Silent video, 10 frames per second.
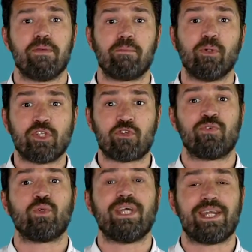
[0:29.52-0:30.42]
In order to be
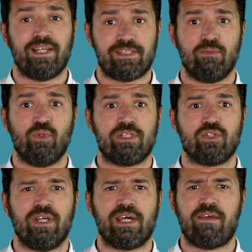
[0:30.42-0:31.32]
able to use the
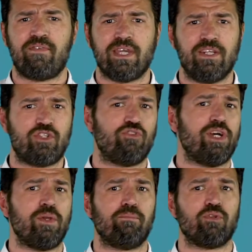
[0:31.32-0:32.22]
graphic simulation,
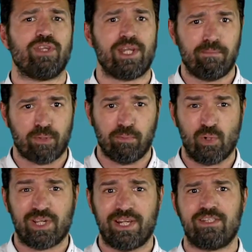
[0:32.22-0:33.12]
it is necessary
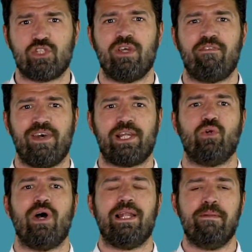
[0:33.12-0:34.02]
to set up your own
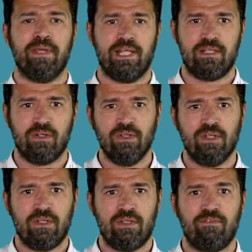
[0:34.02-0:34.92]
blank and to do it
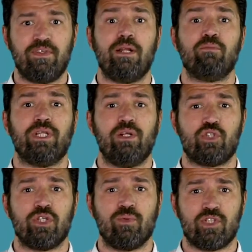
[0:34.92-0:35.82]
as well as possible.
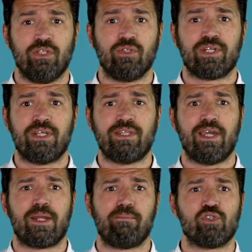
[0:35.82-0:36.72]
Until the
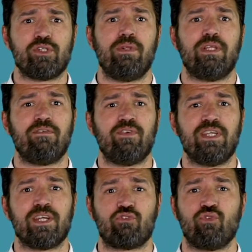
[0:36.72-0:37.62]
530 model, it was
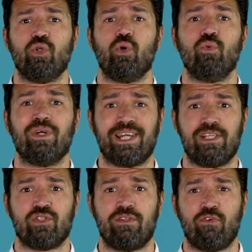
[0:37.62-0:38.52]
only possible to
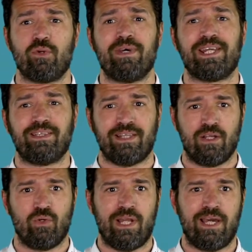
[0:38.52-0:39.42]
define a
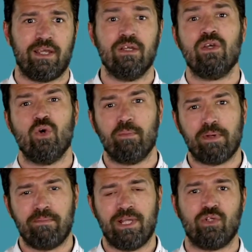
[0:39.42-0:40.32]
rectangular shaped
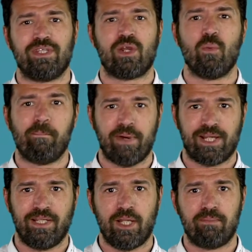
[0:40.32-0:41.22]
blank, or
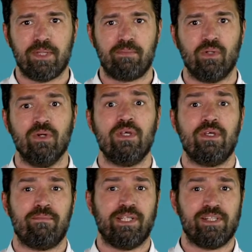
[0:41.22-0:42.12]
rather a
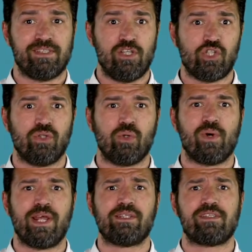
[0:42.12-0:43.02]
parallelepiped. But since
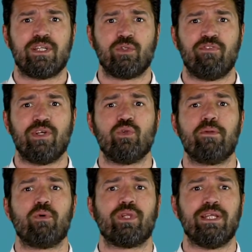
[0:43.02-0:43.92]
640,
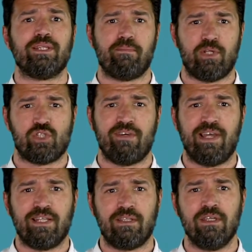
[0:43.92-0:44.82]
a major step
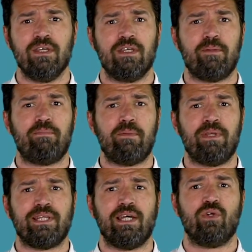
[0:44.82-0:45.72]
forward has been taken
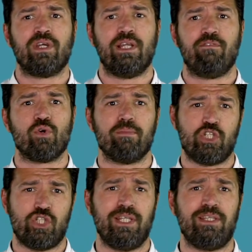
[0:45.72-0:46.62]
by also
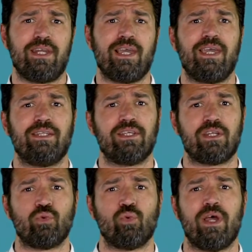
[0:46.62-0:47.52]
implementing the
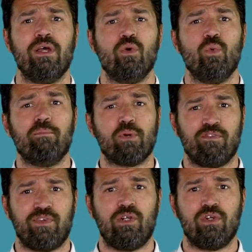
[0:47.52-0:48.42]
cylindrical shape
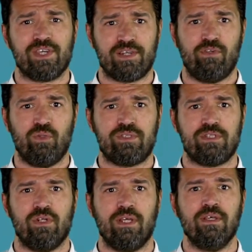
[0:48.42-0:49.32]
and even a
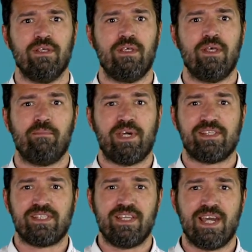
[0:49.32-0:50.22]
rotationally symmetric
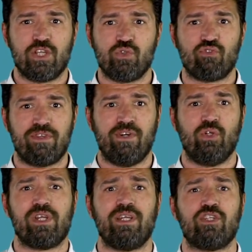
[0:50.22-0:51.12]
blank. In order
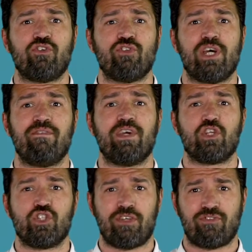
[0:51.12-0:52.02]
to assign the right
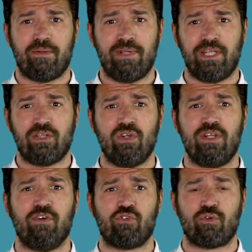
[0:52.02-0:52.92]
values, you must
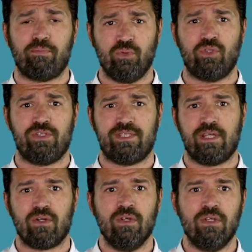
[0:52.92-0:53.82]
already
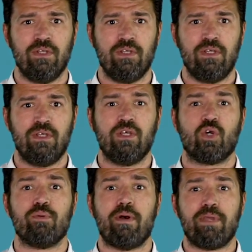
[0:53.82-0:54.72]
establish your work offset.